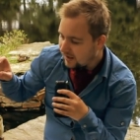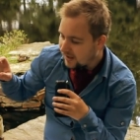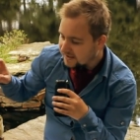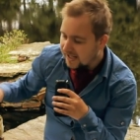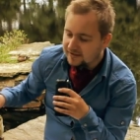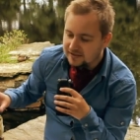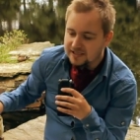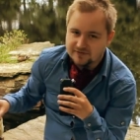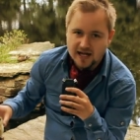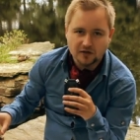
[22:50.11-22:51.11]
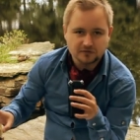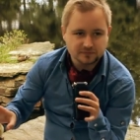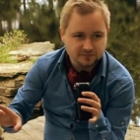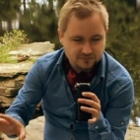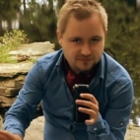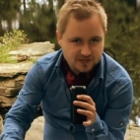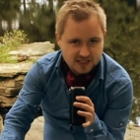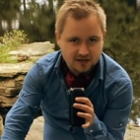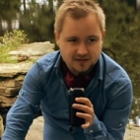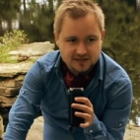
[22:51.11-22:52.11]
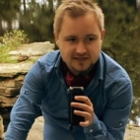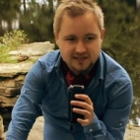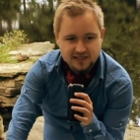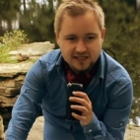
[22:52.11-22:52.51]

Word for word: I can leave out the others.